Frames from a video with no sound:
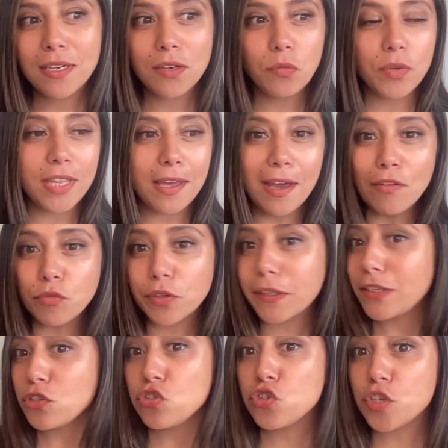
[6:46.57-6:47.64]
When they have
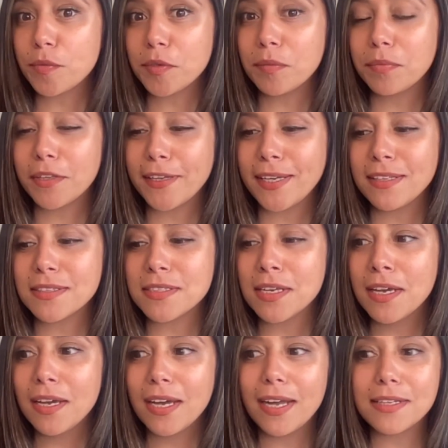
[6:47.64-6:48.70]
relationship complaints,
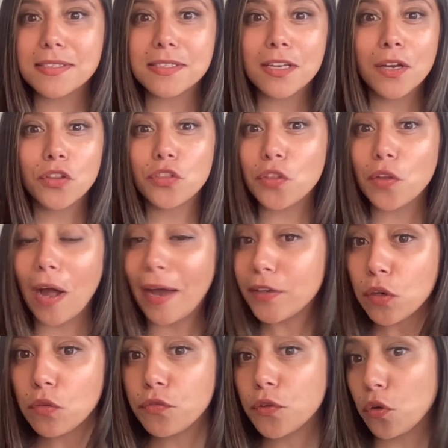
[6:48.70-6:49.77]
it's, I
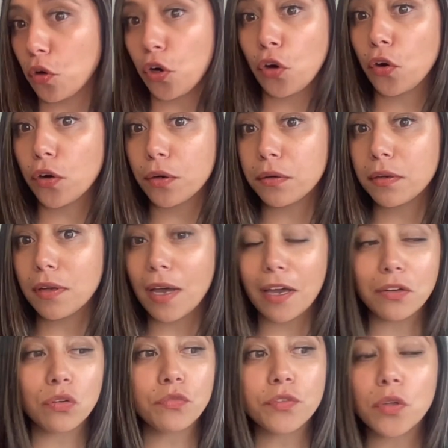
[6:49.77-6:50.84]
don't feel heard. I
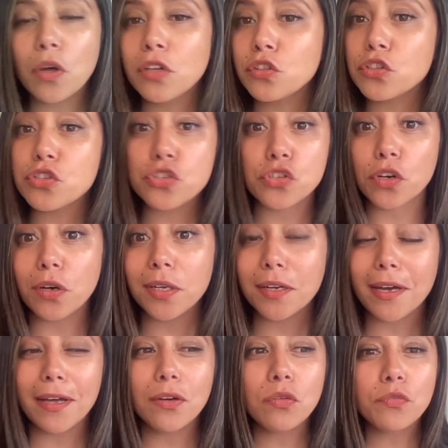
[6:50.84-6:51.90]
don't feel understood.
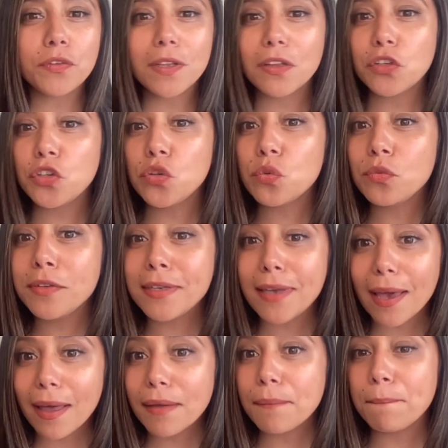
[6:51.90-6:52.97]
I don't feel like you
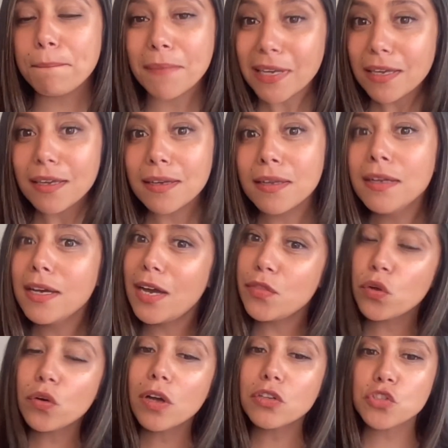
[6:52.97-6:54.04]
get me. And
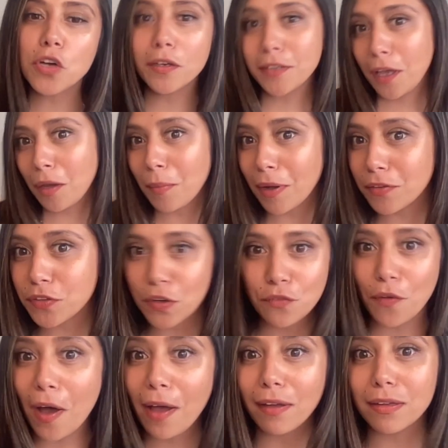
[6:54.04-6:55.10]
they're not talking about their
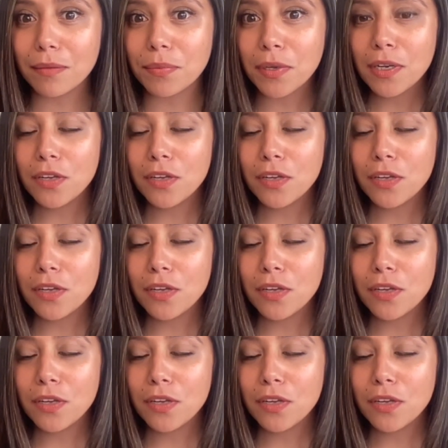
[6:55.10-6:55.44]
vibe.